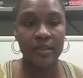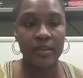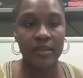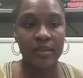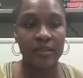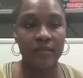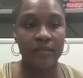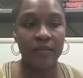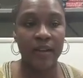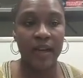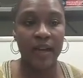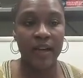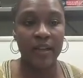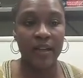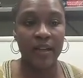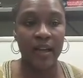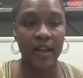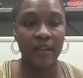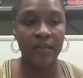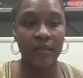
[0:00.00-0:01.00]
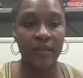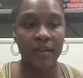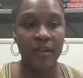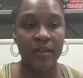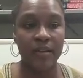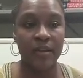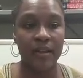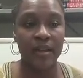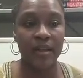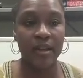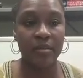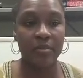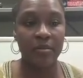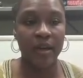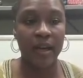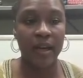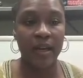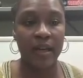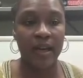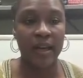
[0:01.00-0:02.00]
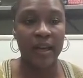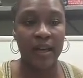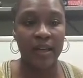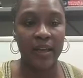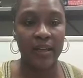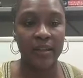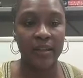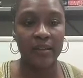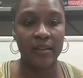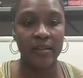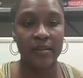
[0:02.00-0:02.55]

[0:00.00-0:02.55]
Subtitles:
divide everything by A